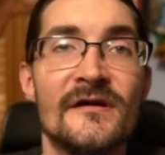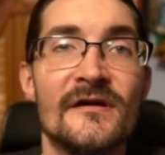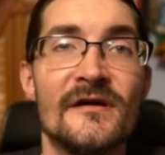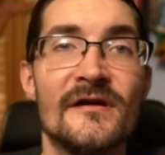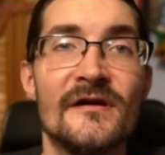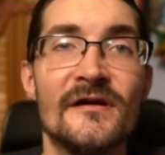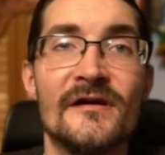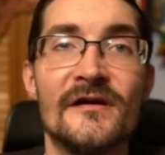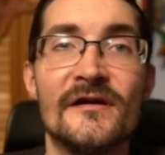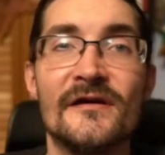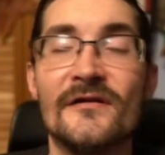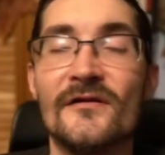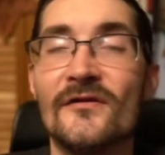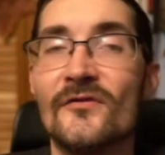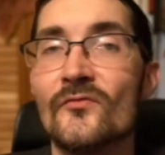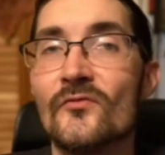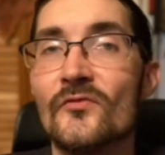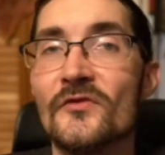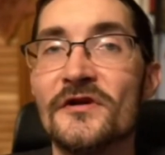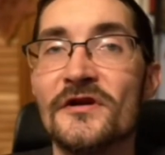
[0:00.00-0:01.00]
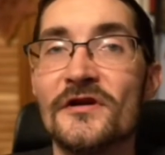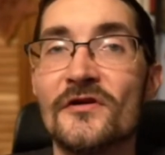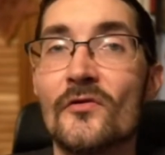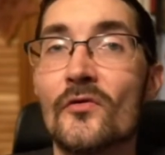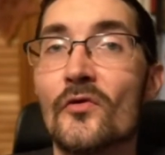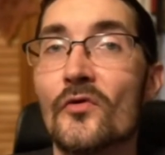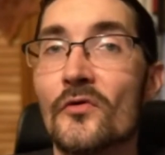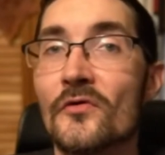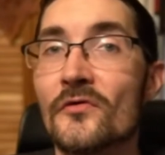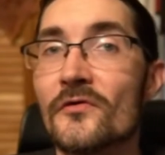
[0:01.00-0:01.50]
and a week
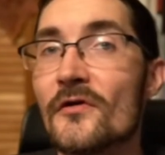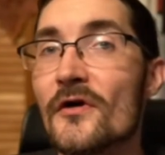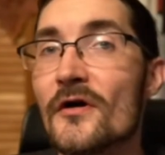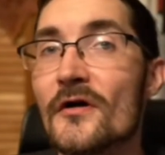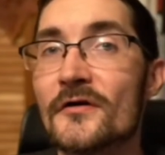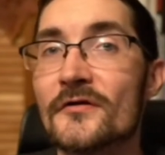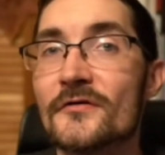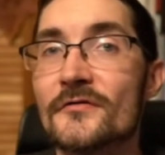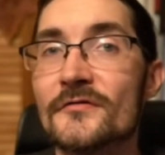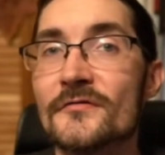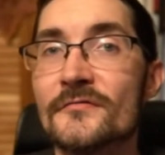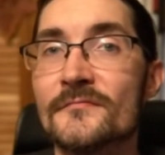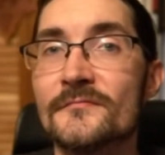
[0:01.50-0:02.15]
or longer.